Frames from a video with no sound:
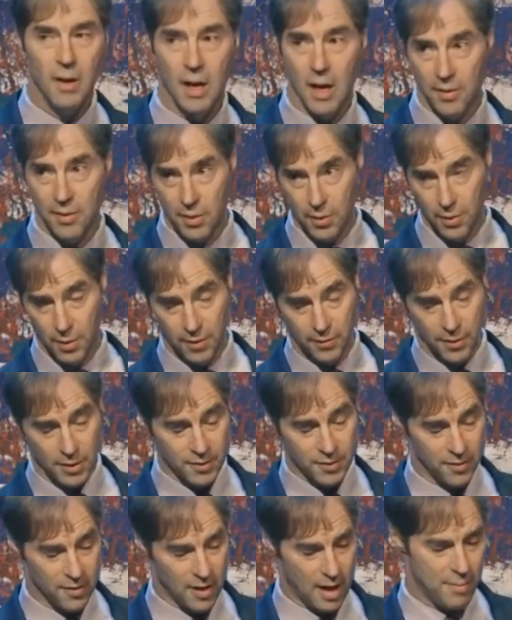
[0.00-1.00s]
and the
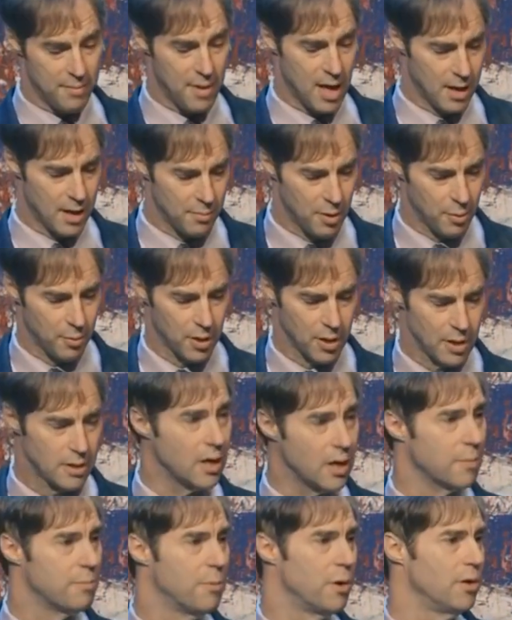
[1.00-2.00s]
universe for that matter, but we're going to
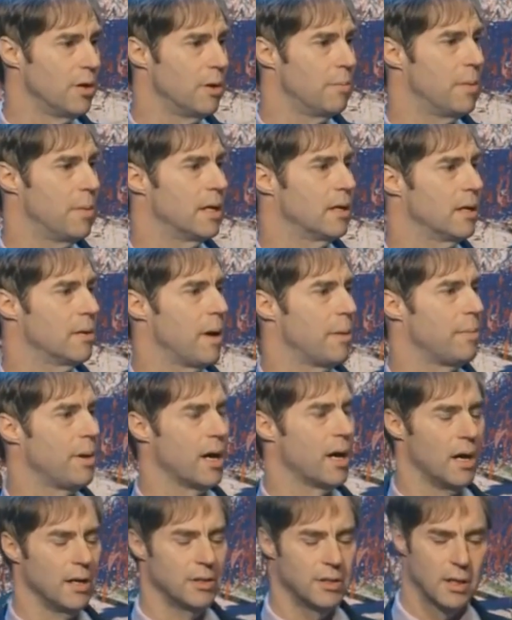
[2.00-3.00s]
talk mainly about
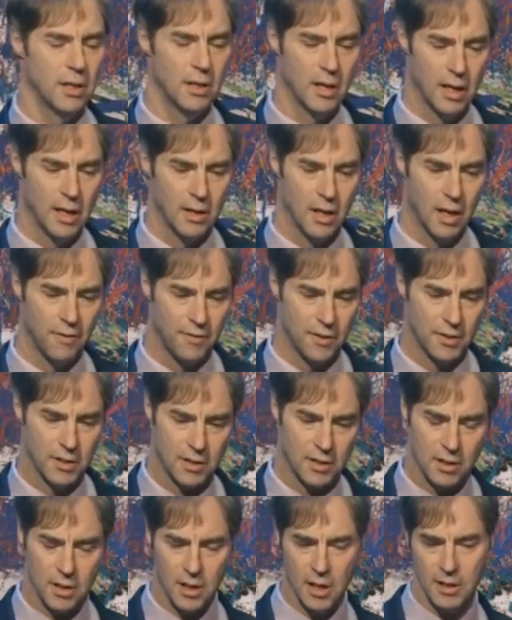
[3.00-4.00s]
biology tonight, not
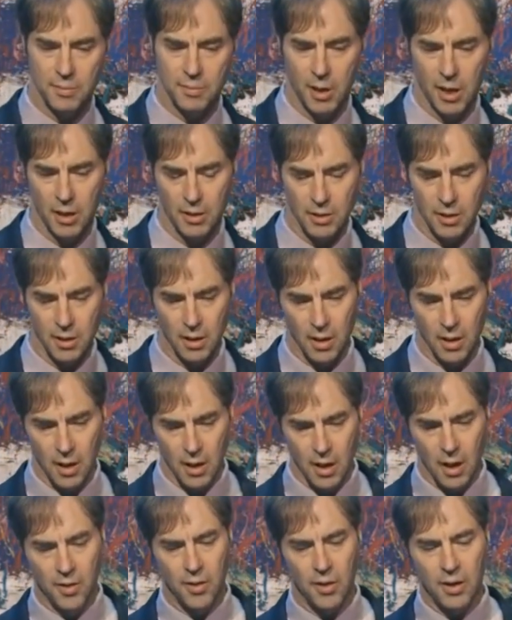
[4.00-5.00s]
physics and cosmology.
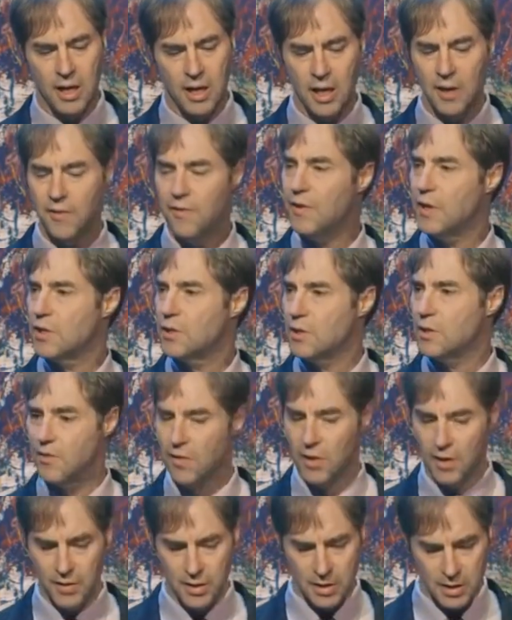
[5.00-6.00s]
There are key features of
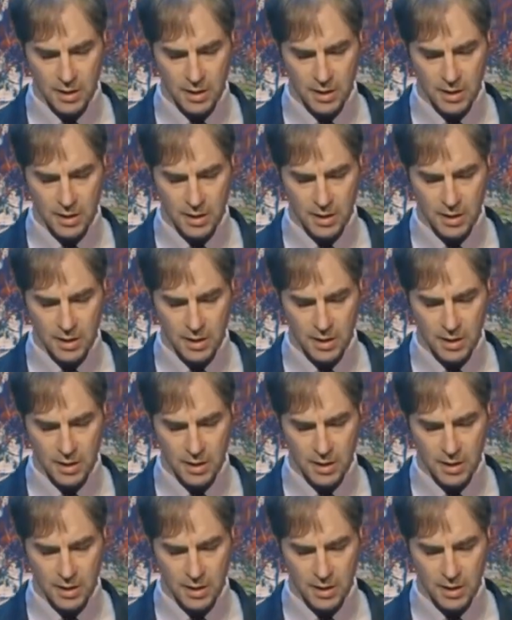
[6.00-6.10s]
living